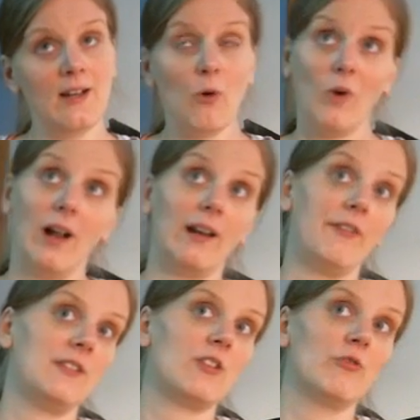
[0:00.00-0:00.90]
well, if
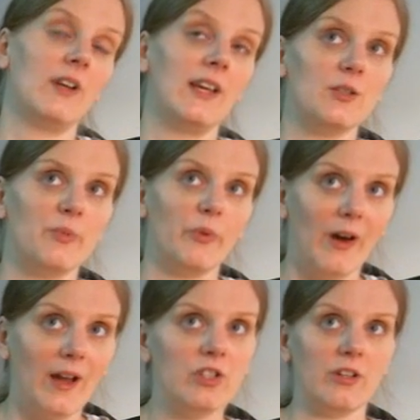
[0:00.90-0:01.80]
it's only
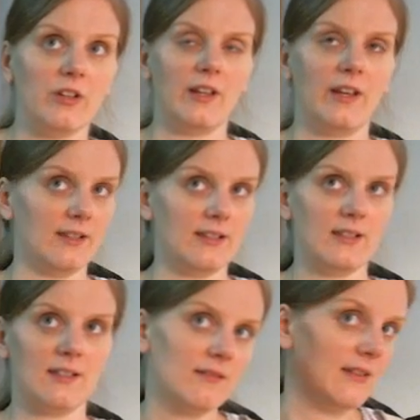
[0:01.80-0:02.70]
inspiration, then
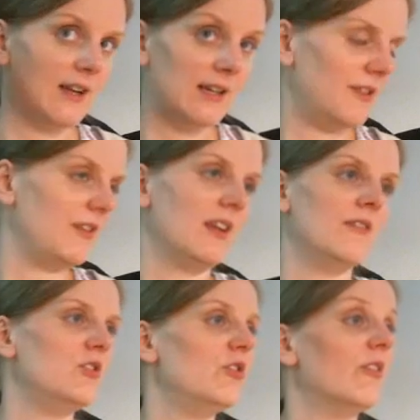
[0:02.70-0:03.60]
it's nice if it
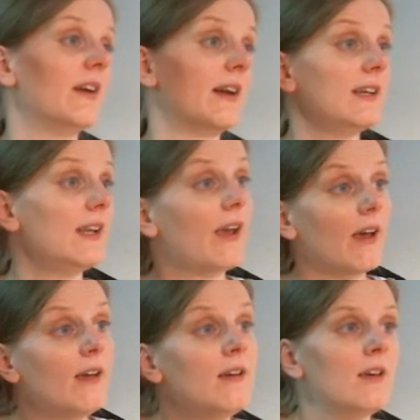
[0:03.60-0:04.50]
gives you an idea,
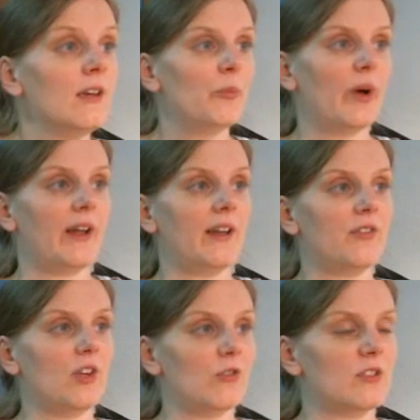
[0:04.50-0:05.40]
but if
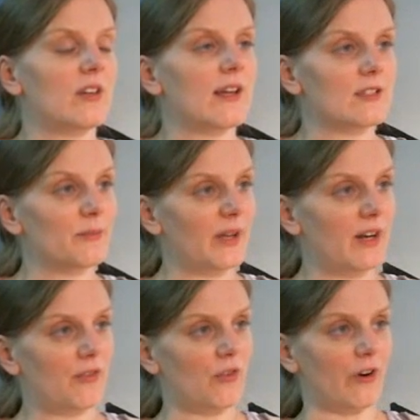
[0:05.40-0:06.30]
you use it as a
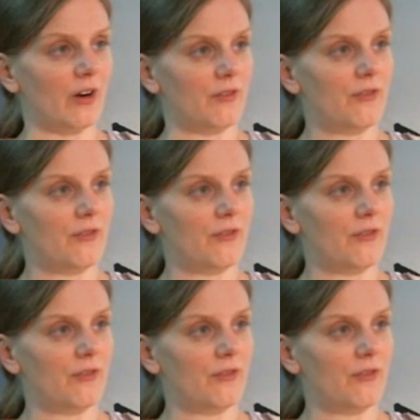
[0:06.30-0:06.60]
metaphor,